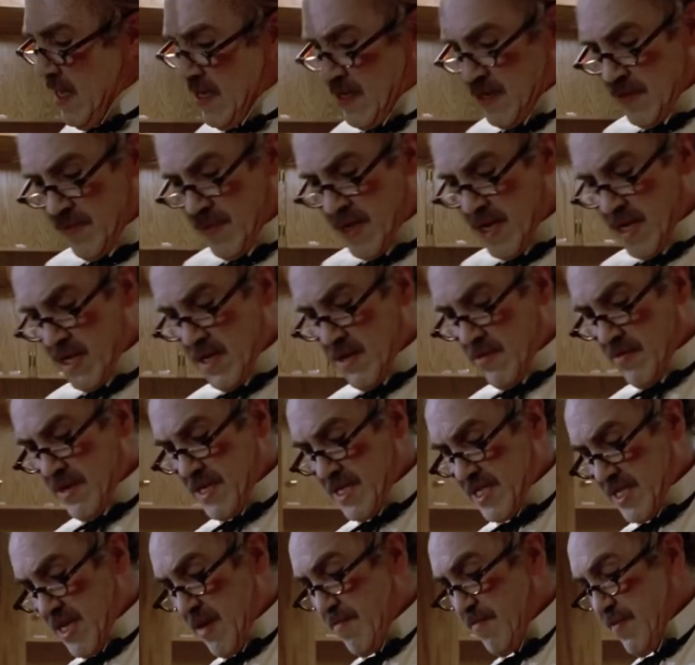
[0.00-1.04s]
to be the
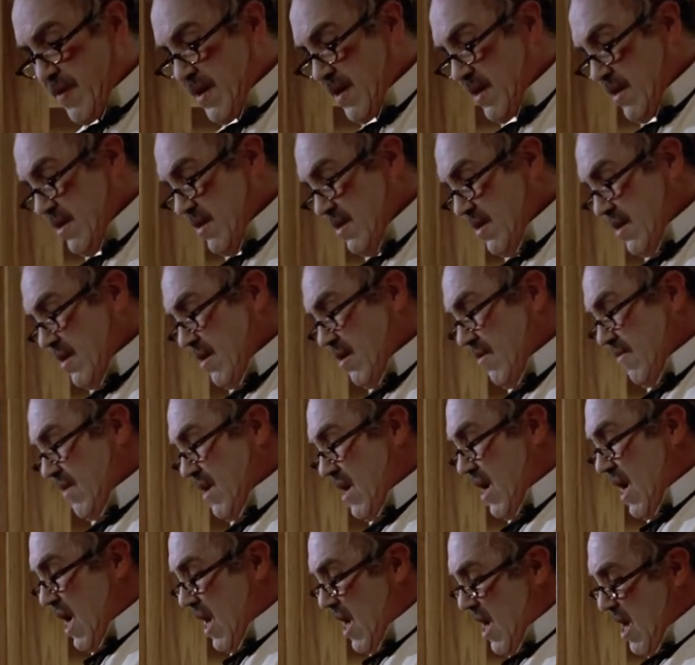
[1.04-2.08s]
recipient of
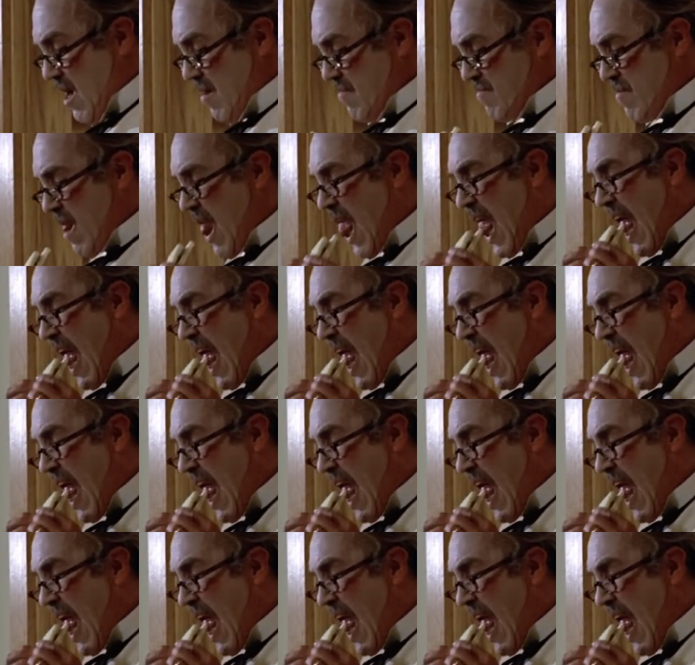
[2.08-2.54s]
an honour.